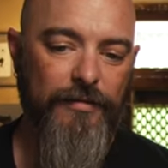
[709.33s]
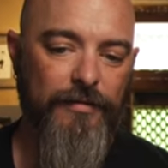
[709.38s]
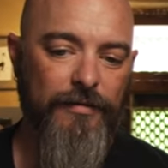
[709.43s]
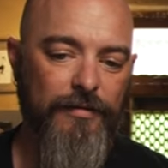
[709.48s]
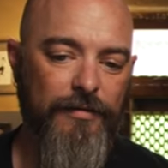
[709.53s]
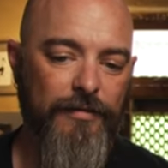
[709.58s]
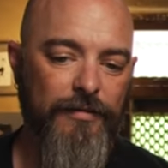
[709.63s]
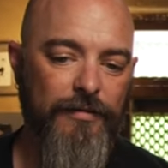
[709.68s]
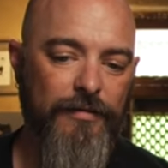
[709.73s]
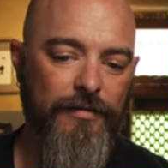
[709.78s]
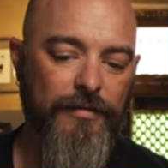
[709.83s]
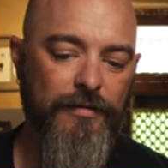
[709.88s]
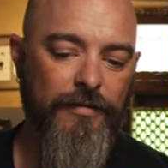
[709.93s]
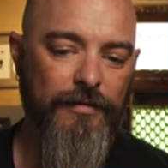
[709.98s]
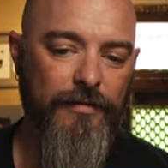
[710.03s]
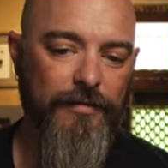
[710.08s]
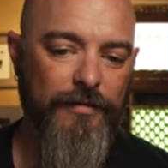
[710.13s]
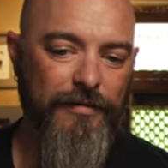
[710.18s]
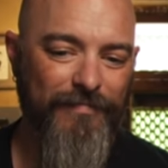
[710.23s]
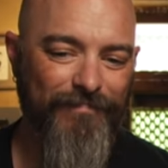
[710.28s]

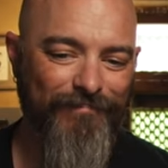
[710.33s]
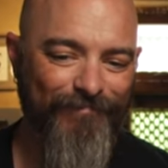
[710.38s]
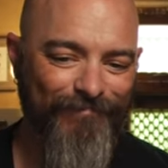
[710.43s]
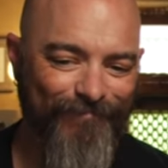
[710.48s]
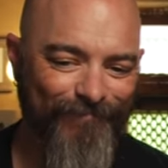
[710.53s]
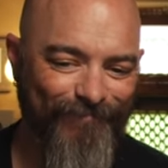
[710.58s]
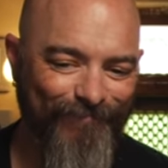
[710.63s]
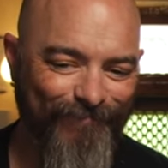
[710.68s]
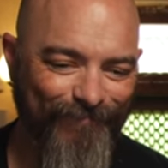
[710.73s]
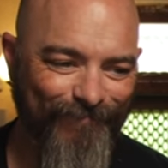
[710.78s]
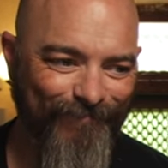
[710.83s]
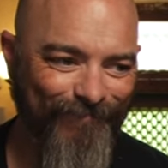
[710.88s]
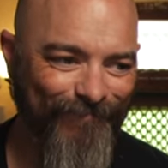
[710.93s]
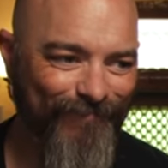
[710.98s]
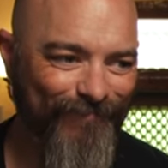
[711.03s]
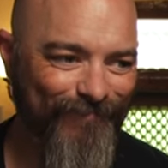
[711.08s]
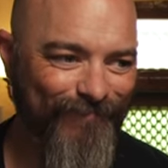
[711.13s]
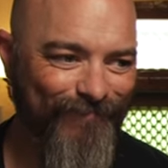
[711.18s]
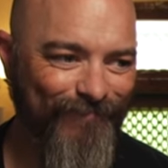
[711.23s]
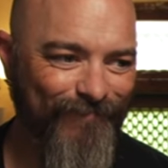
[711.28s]

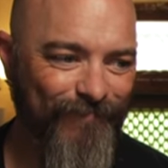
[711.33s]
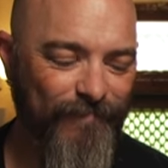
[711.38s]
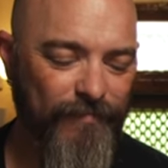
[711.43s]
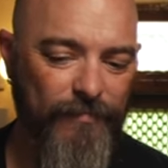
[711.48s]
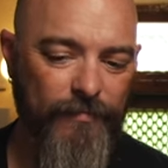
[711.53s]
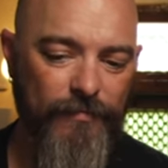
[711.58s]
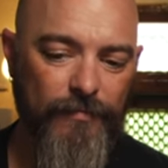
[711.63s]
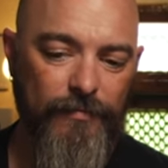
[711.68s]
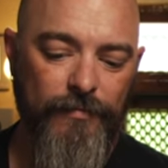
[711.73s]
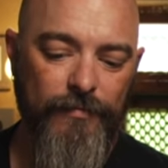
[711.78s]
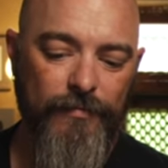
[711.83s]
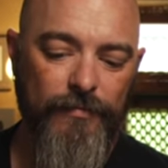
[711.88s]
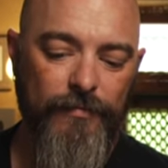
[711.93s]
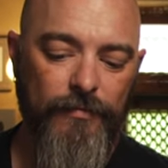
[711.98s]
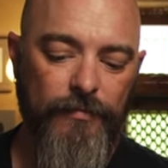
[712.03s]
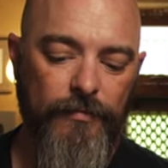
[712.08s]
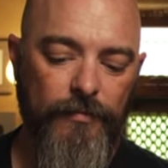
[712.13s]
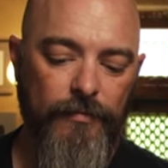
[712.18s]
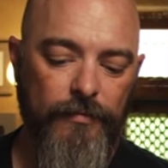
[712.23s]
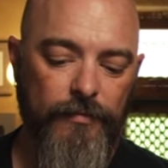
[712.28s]

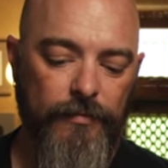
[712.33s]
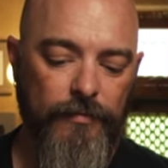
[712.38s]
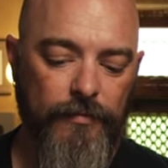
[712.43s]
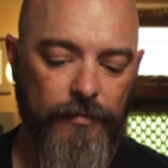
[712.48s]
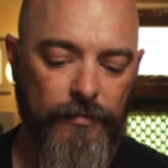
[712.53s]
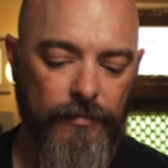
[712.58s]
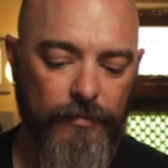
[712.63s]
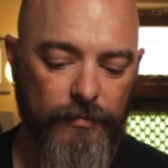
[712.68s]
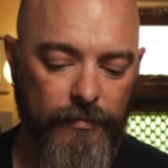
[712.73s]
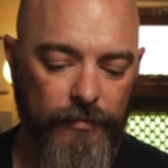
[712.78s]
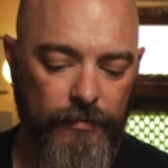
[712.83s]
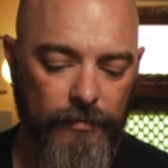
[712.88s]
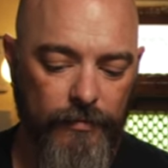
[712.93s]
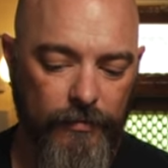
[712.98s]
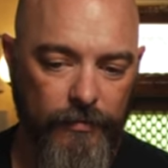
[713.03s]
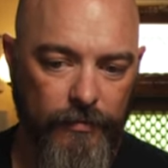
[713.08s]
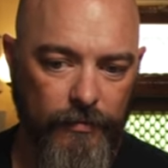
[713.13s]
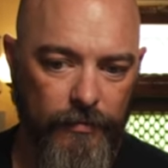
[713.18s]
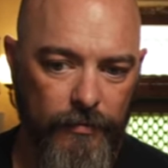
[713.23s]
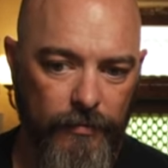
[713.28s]

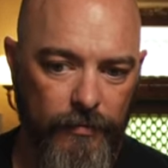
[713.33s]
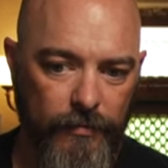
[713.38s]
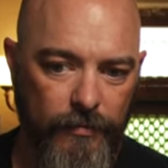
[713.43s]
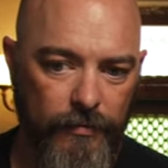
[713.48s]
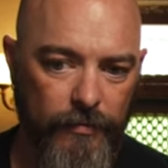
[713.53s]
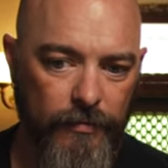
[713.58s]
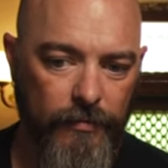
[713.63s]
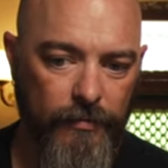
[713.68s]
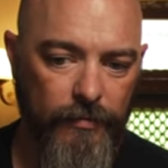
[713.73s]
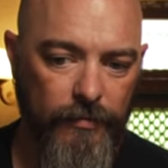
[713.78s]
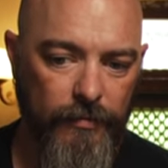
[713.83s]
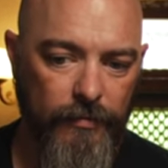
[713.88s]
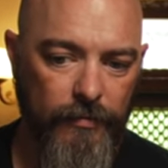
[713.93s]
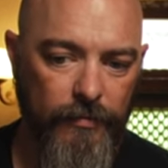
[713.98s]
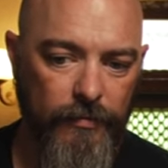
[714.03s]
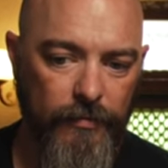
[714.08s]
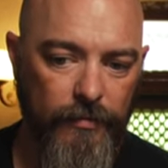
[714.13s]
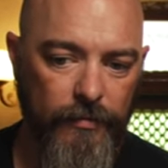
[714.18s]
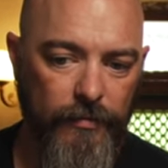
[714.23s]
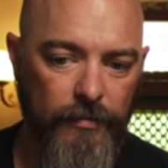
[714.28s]

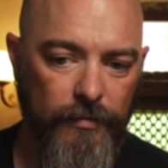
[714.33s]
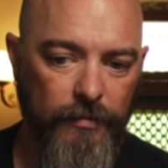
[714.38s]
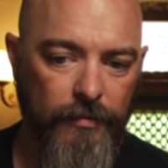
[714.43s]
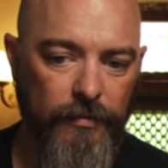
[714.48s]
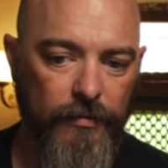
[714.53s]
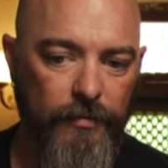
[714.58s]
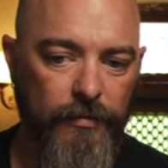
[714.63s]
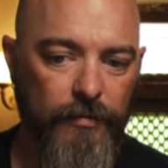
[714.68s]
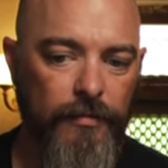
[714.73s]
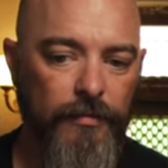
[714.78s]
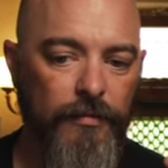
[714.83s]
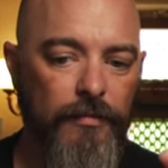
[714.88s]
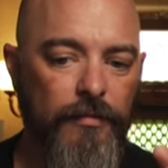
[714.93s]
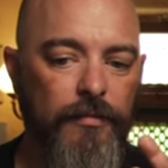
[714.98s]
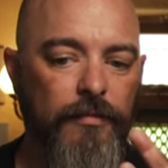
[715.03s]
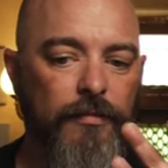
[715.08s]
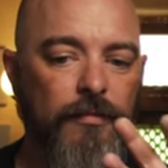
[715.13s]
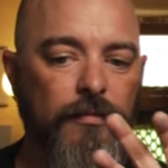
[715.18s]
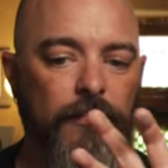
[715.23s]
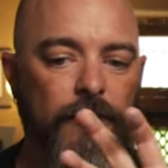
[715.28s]

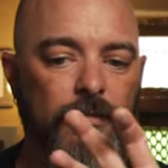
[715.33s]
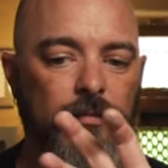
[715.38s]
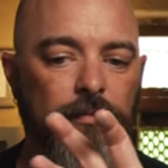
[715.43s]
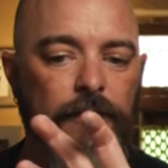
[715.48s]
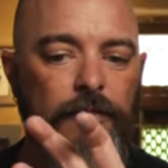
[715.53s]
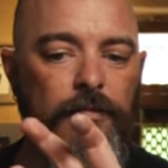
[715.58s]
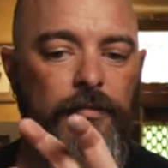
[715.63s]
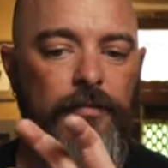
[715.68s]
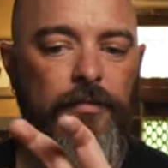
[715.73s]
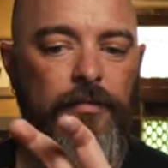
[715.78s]
(silent)